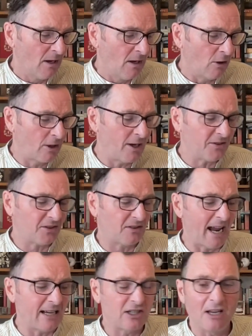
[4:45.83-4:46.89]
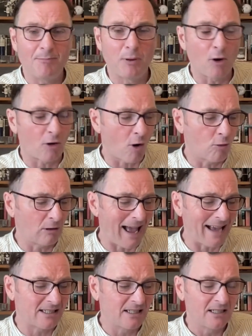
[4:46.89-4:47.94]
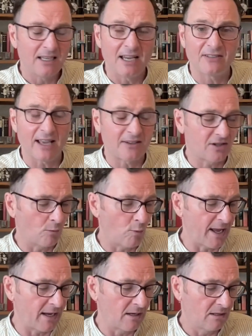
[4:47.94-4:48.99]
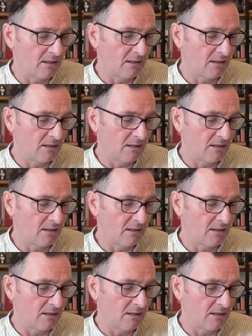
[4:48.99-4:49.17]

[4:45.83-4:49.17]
Look at the state of you poor old lad, he said to the wig.